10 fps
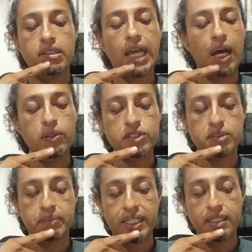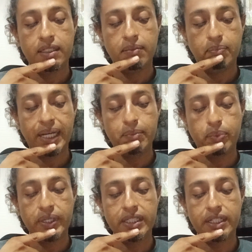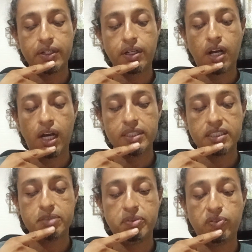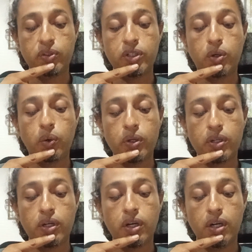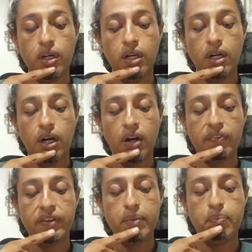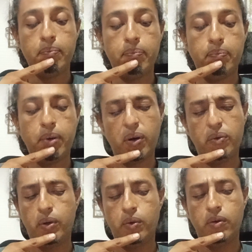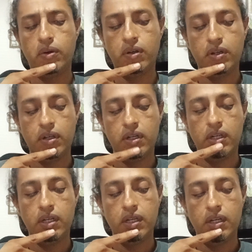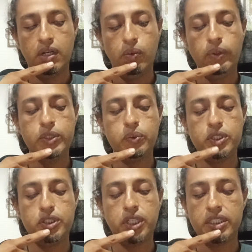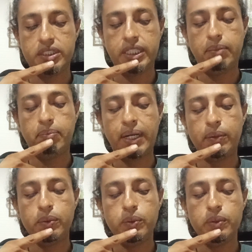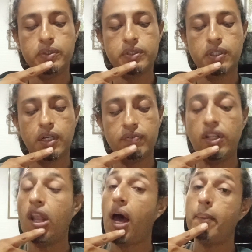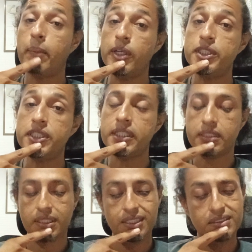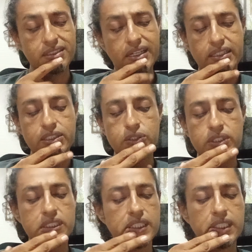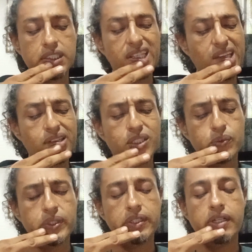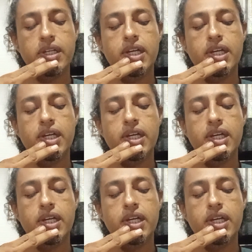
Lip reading: Townsmen might bring their causes before the court of a borough, which would judge them by rules of the law merchant. Isn't that interesting? Damn, that's weird.